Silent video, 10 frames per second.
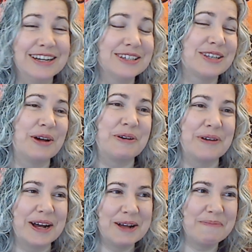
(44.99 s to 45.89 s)
So
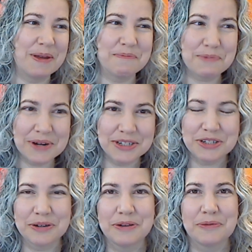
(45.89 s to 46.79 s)
I'm pretty
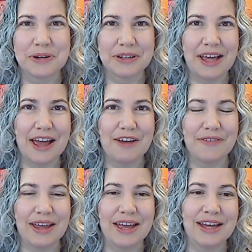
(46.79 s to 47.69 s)
sure we're live.
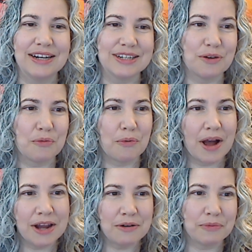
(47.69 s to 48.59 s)
And
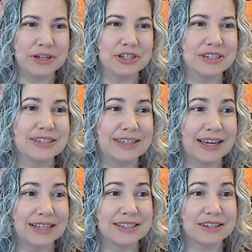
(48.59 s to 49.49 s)
why don't we just
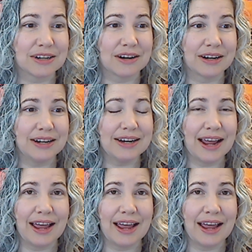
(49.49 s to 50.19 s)
get started?